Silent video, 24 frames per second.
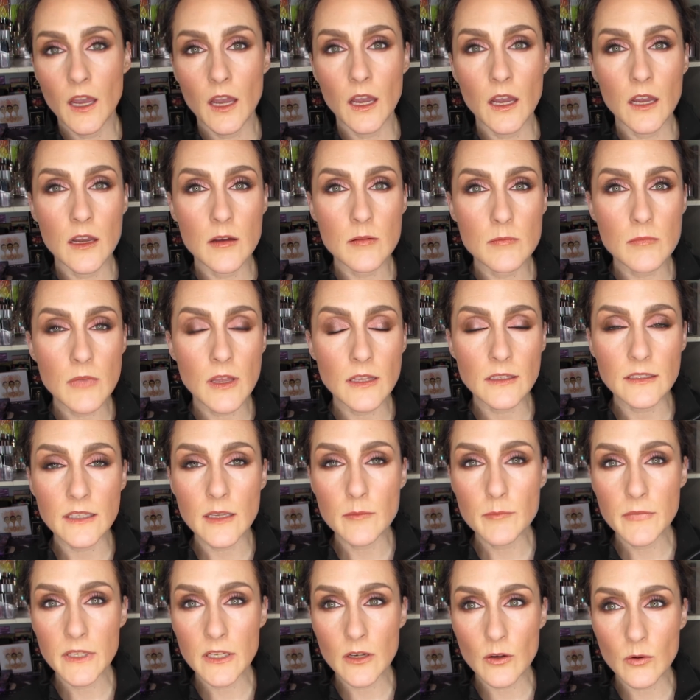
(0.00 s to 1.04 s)

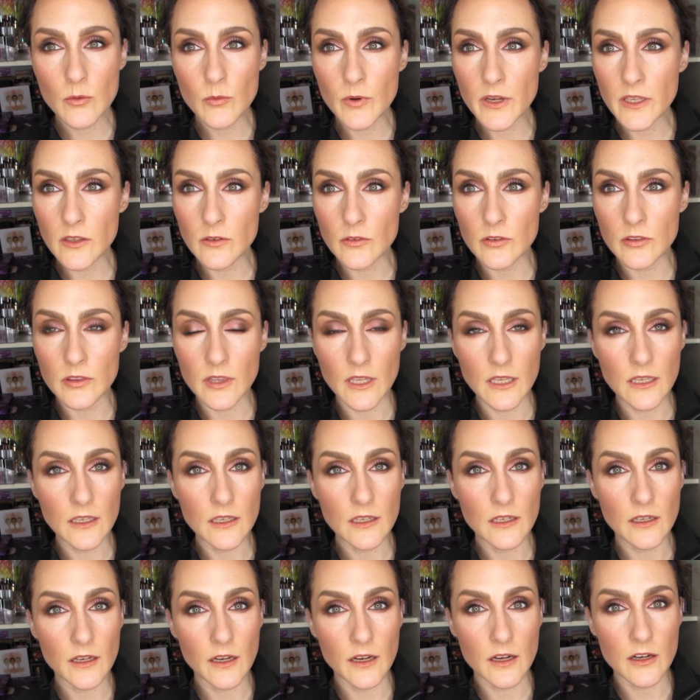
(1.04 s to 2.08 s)
Let me know what you
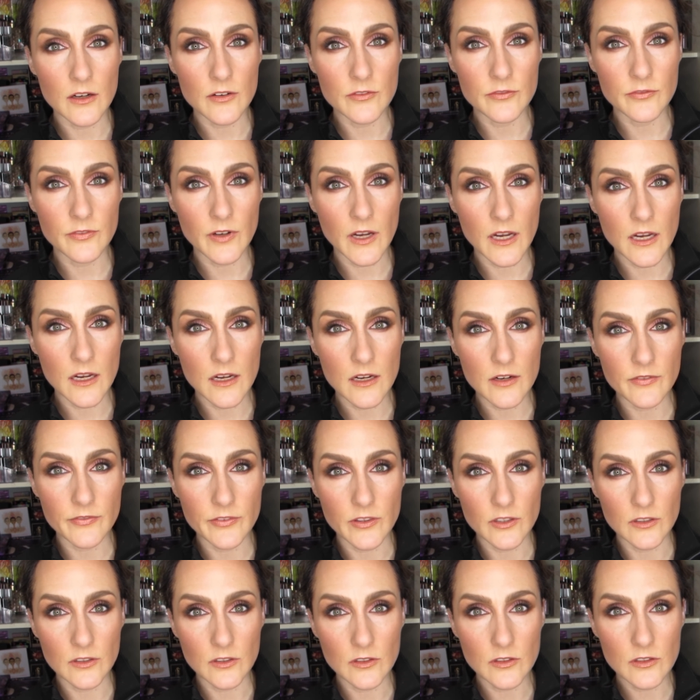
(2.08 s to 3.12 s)
think of
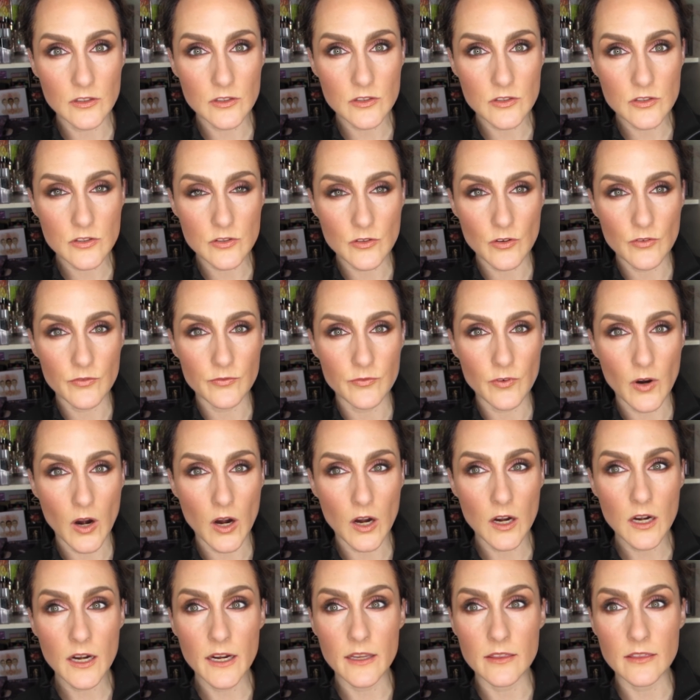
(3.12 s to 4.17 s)
the look so
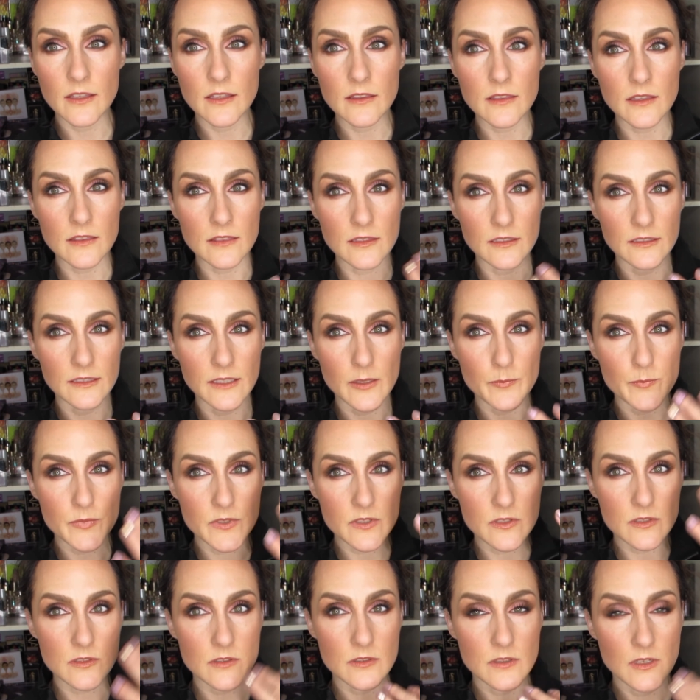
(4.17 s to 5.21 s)
far. I think that the
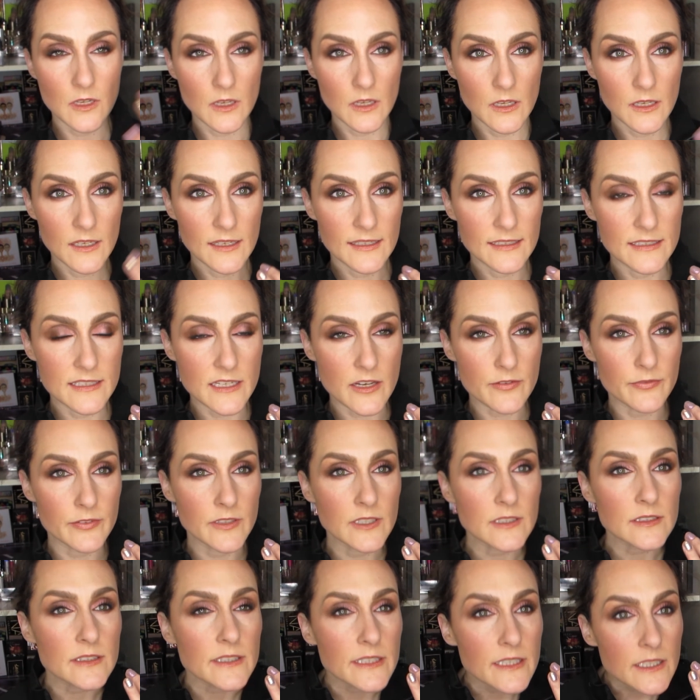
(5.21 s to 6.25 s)
lips
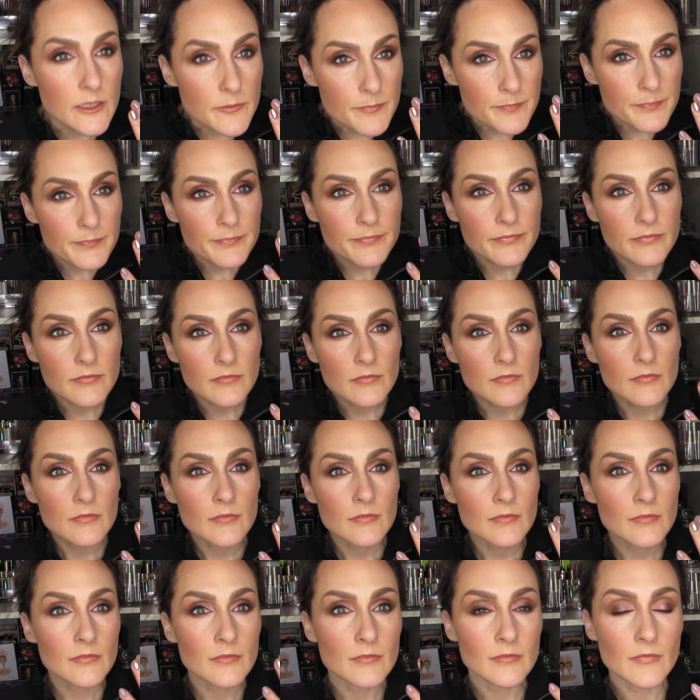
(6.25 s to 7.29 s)
definitely
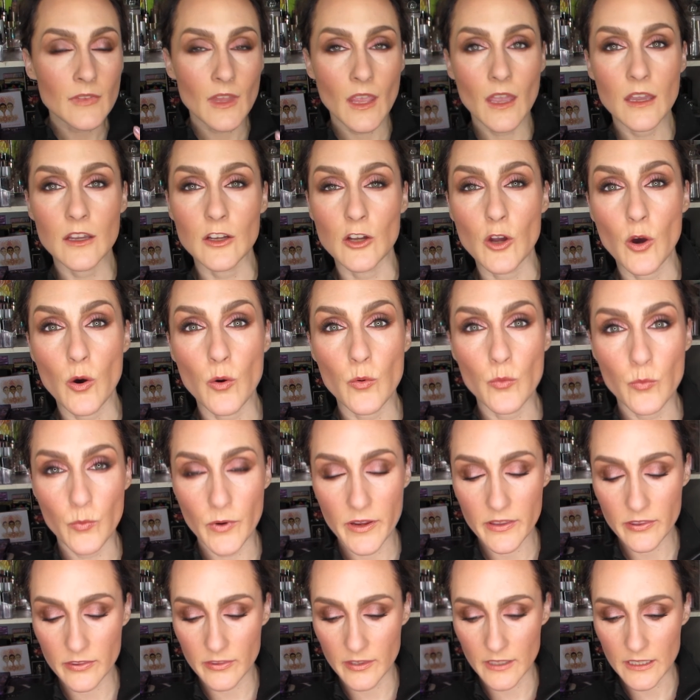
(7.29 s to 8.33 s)
go
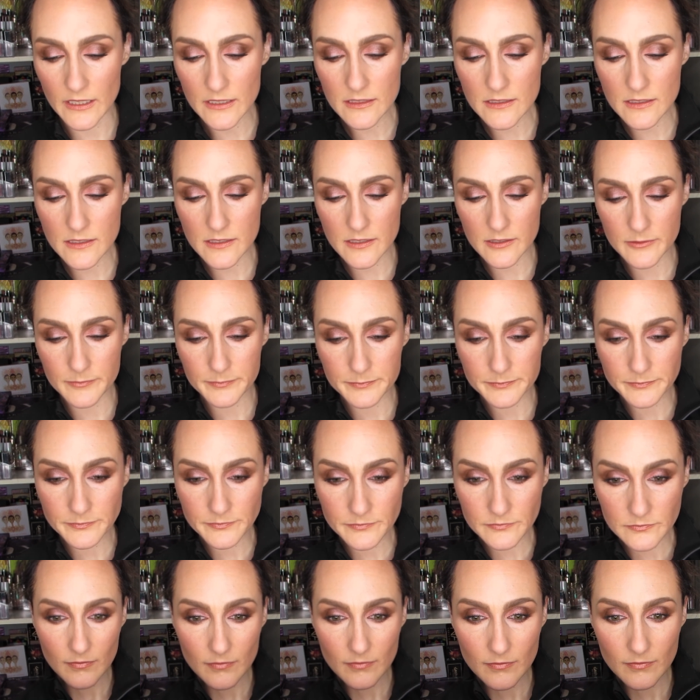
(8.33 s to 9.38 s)
with it.
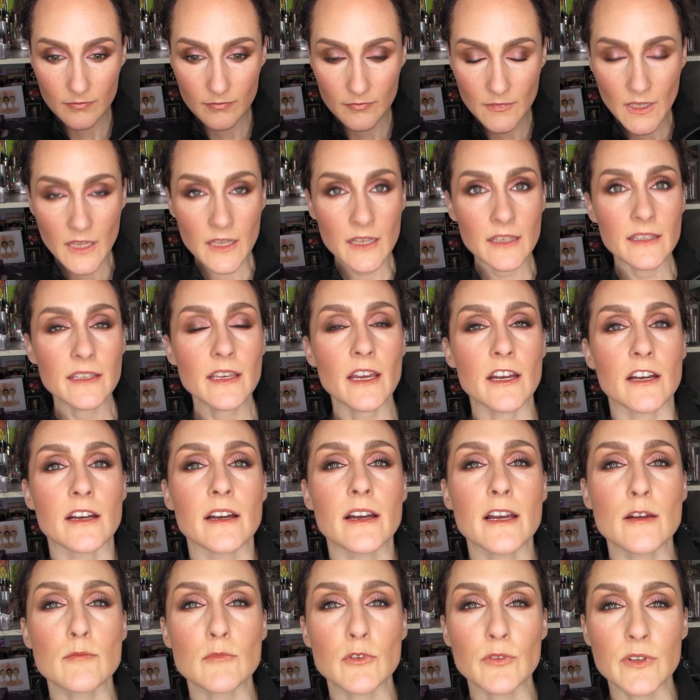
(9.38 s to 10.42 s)
Yeah,
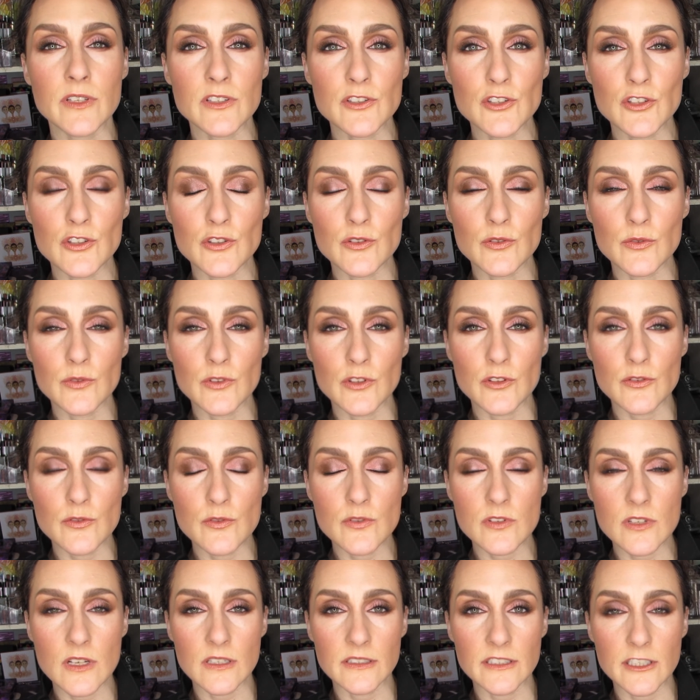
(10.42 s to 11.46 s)
I'm going to
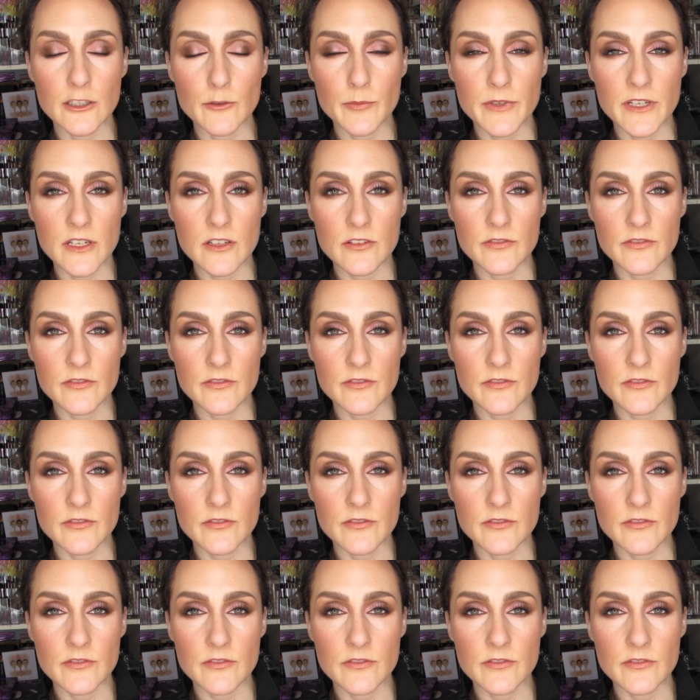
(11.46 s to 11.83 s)
use a little bit